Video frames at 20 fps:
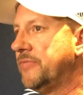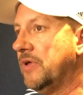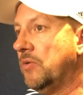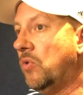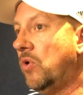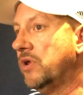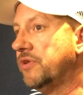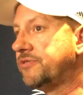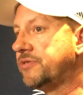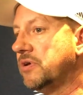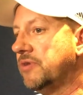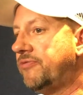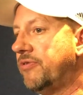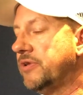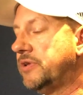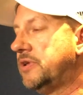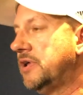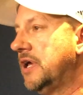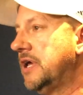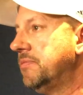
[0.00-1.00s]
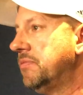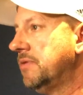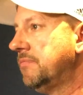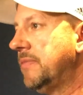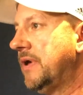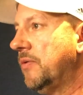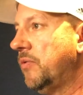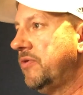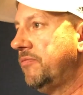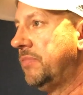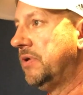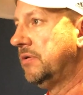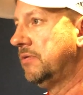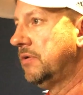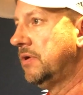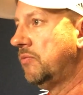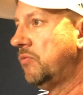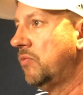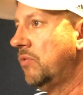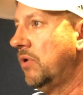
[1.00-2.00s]
one, it's good for the team, but man, we've been
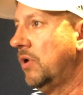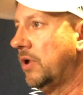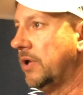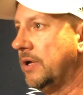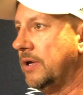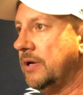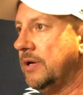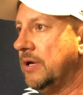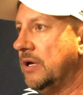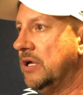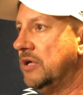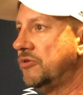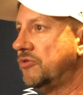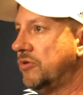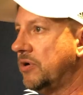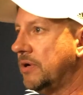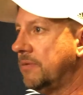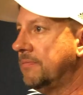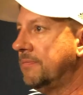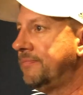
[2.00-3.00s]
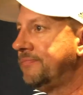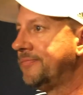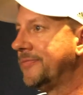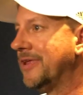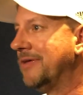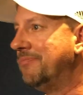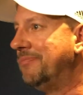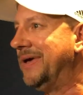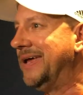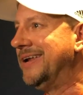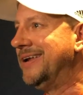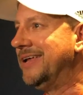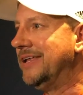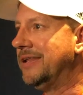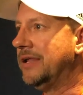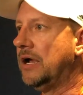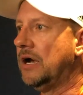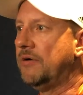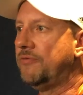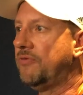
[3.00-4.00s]
really injury bitten in
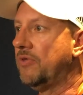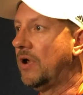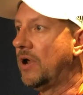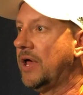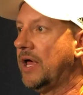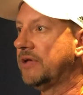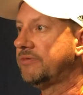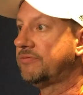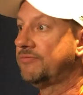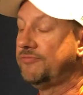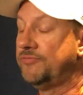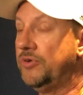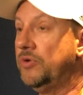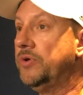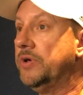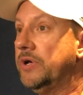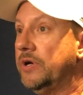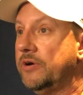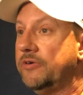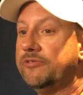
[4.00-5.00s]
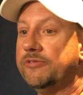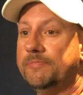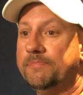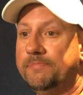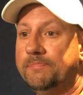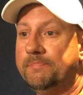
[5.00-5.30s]
there for the last few years.